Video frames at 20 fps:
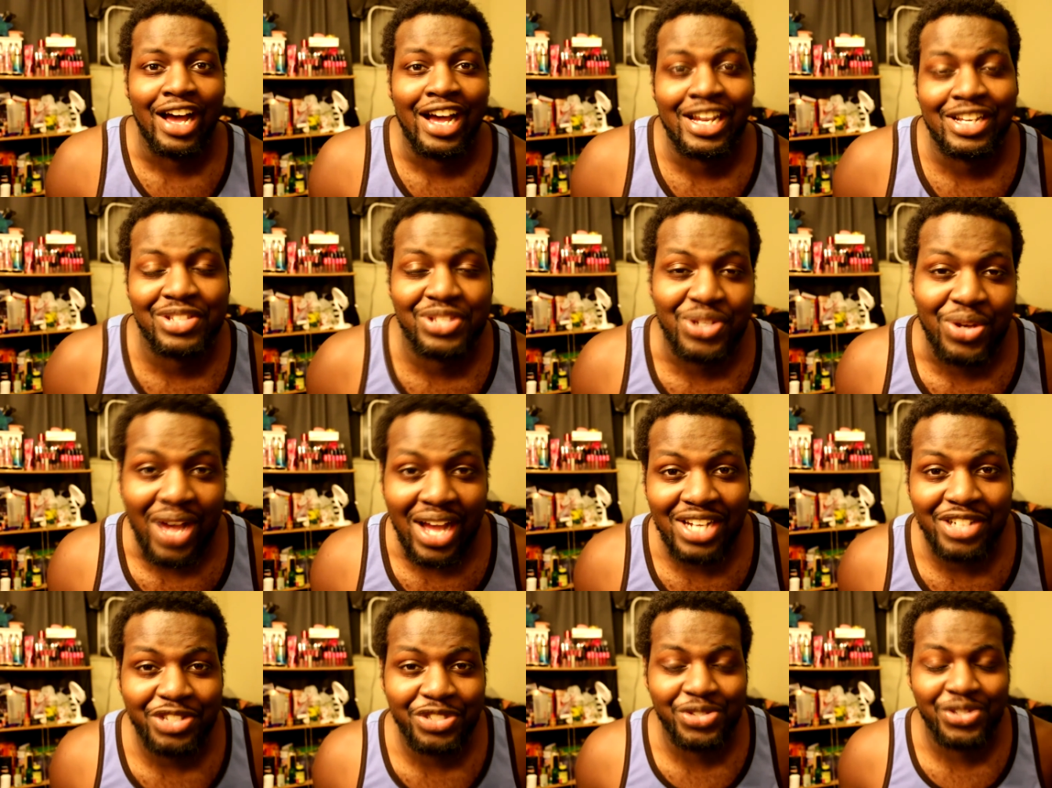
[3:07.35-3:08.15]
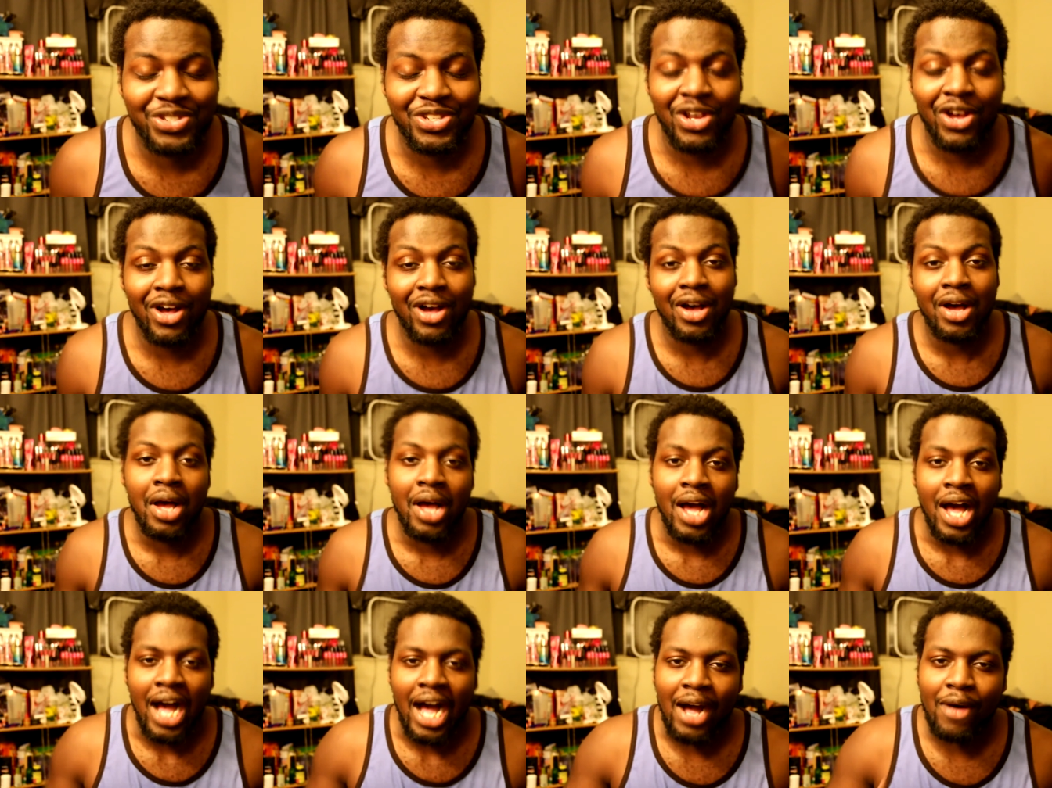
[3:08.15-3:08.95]
Alright, so as you saw,
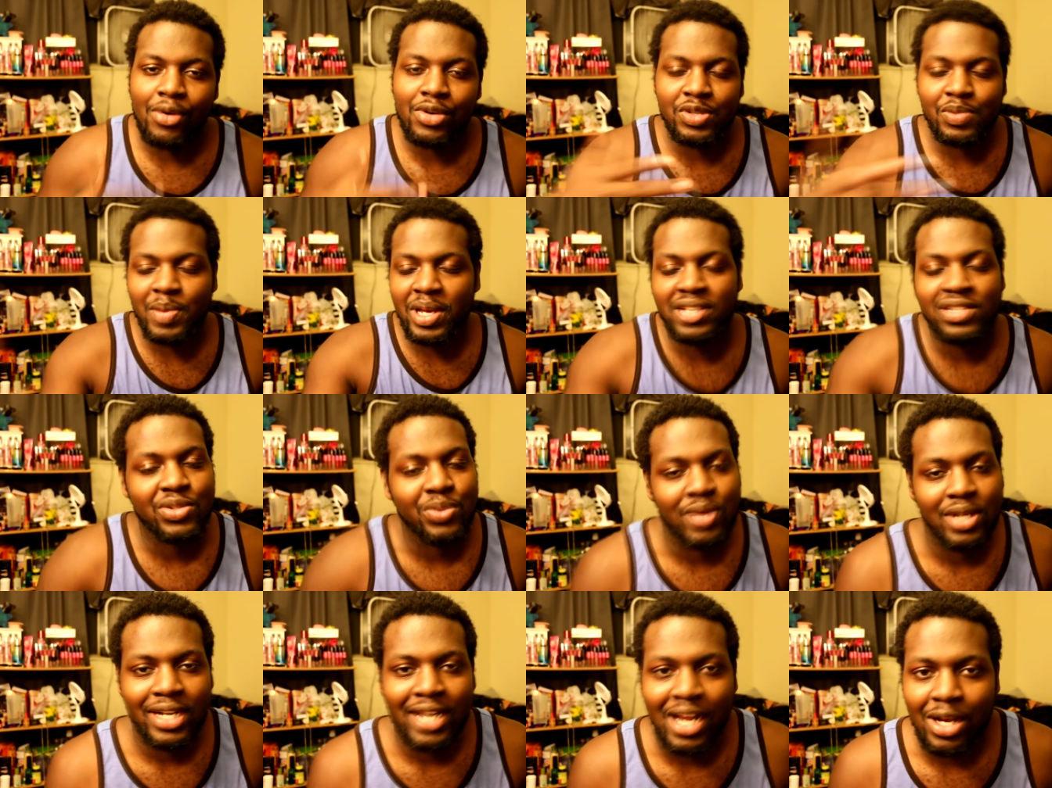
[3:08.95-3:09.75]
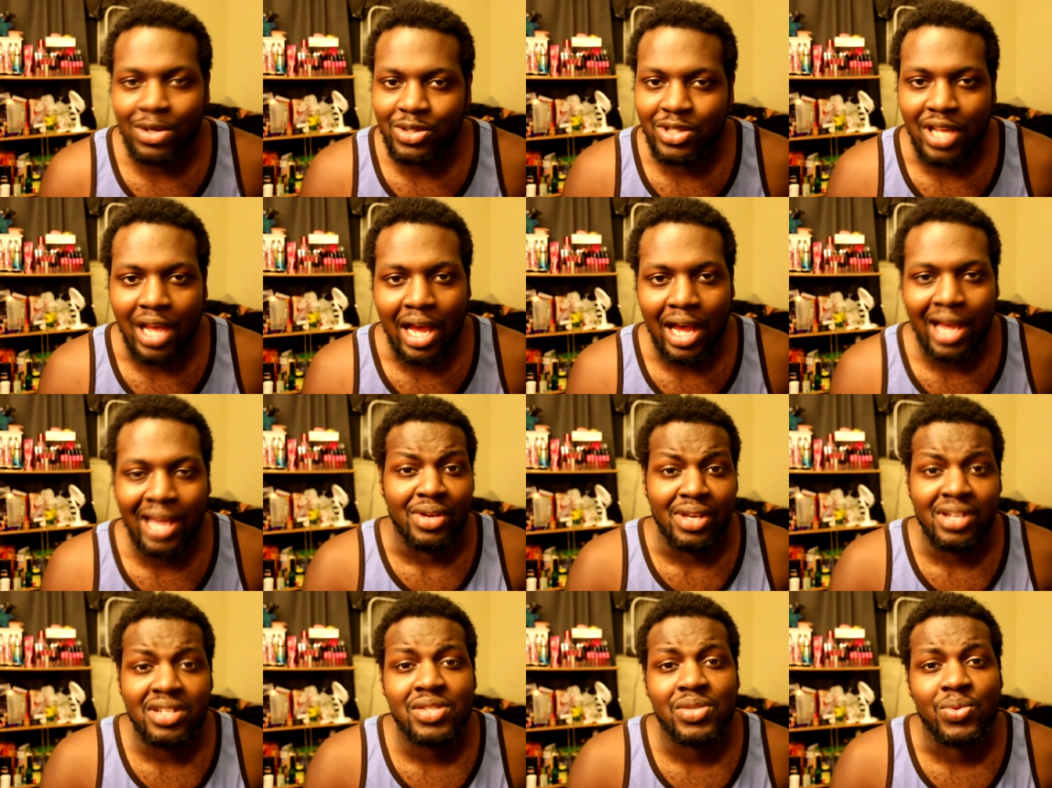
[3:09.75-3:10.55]
I was messing with it
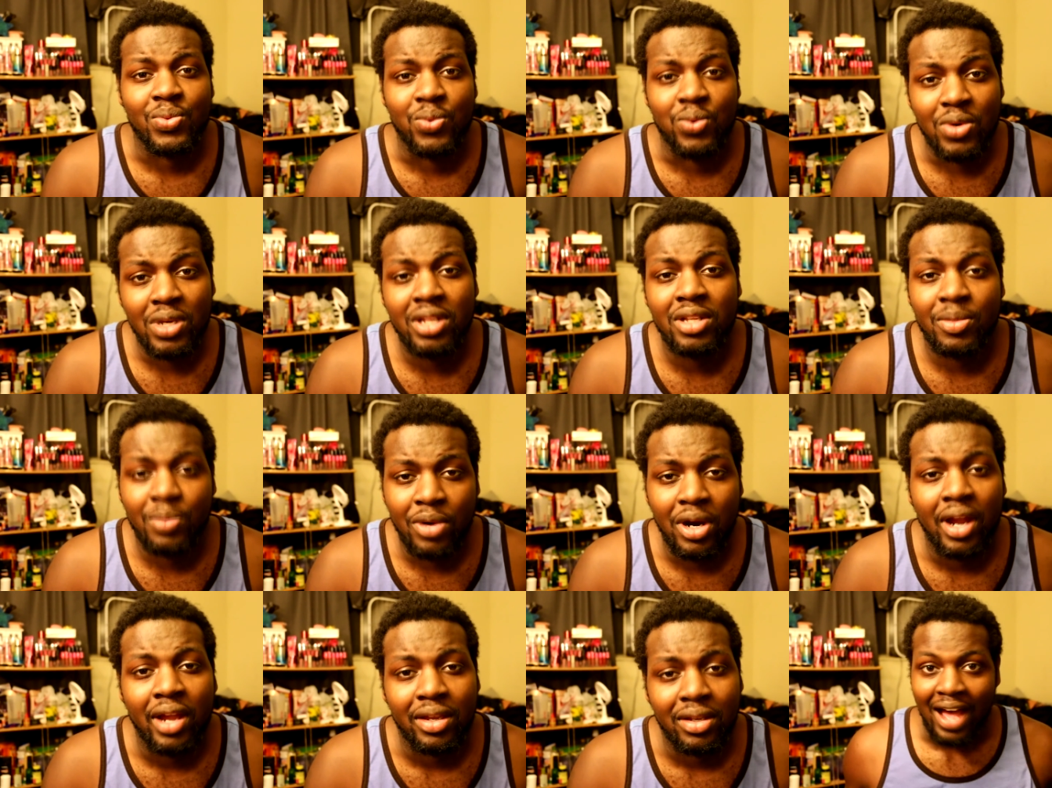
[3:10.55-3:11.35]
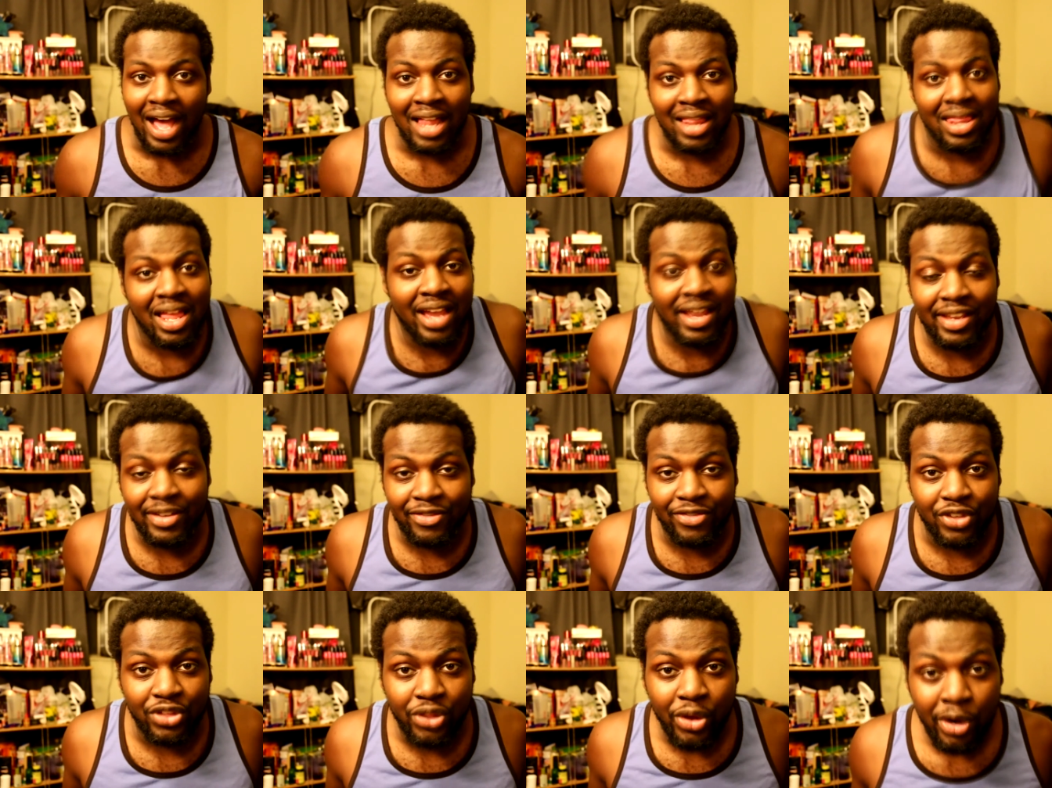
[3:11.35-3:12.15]
outside. It's really bright. I like it
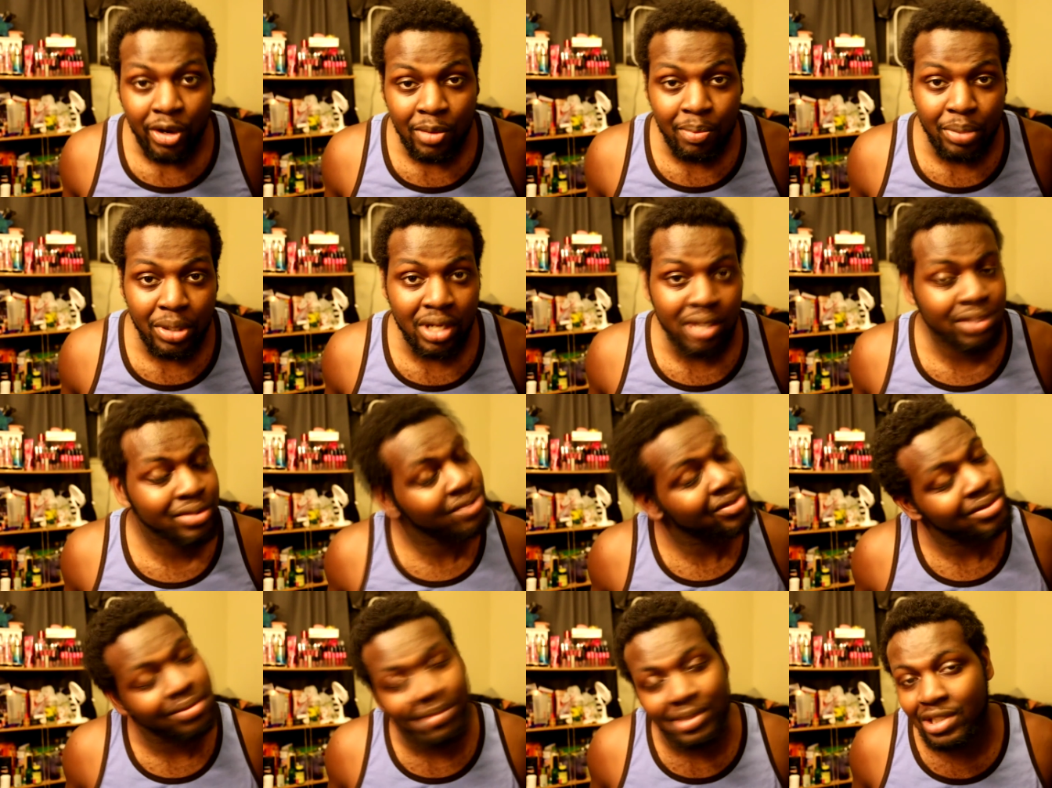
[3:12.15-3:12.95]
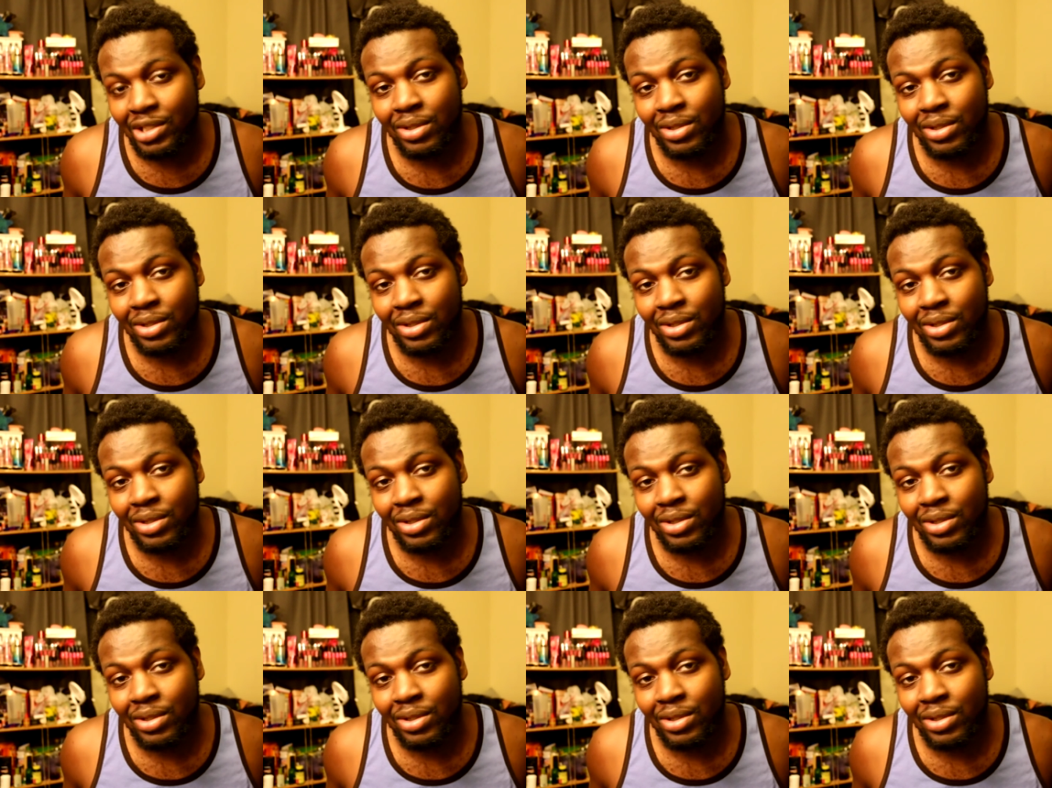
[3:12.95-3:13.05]
for 30 bucks.